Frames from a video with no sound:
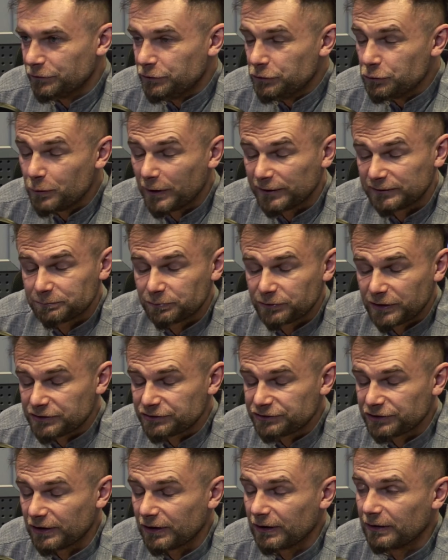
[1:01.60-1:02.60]
US
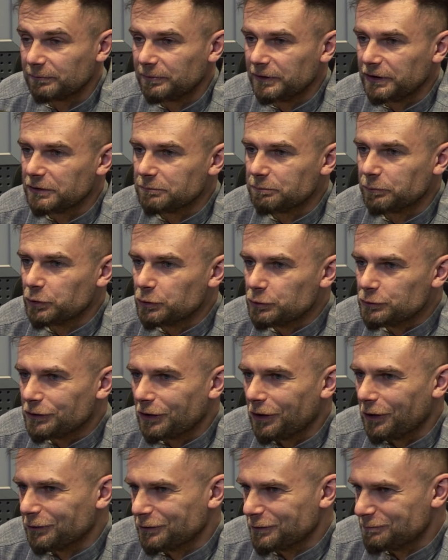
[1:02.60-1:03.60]
pressure, being put
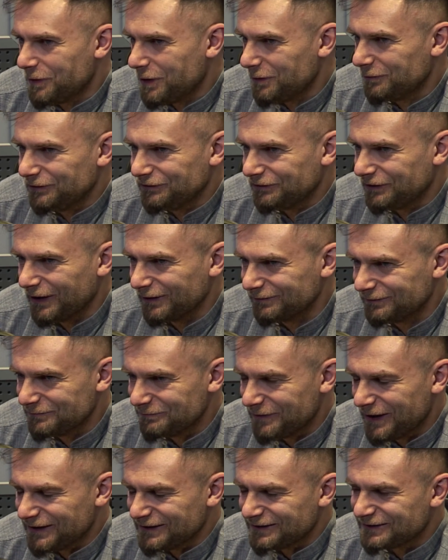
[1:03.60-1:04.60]
on the Polish
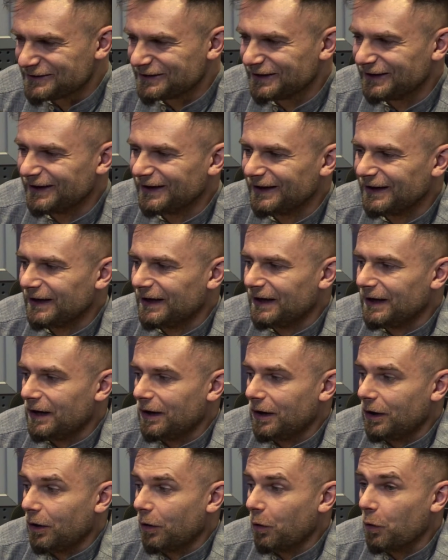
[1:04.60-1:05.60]
government
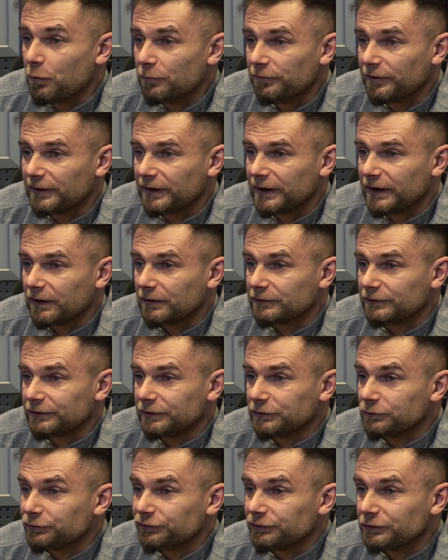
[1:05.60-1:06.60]
over the
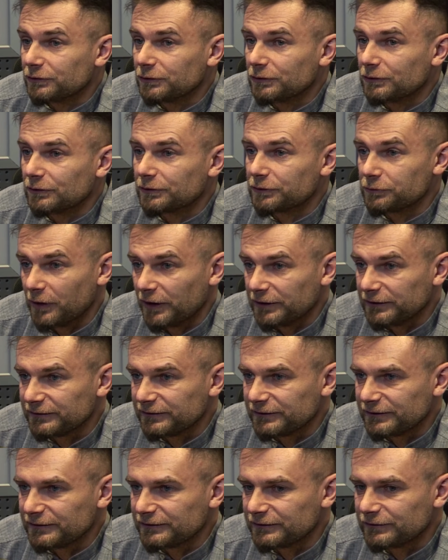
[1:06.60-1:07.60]
constitutional
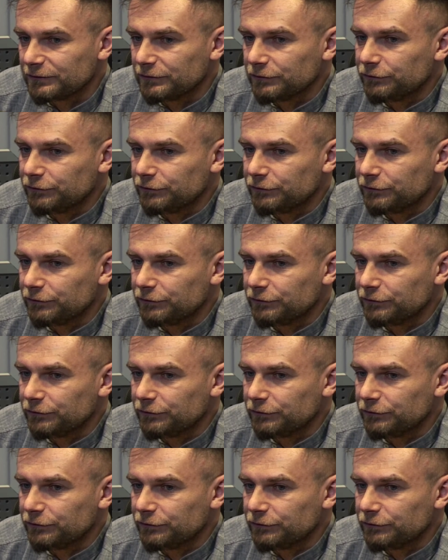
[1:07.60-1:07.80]
crisis.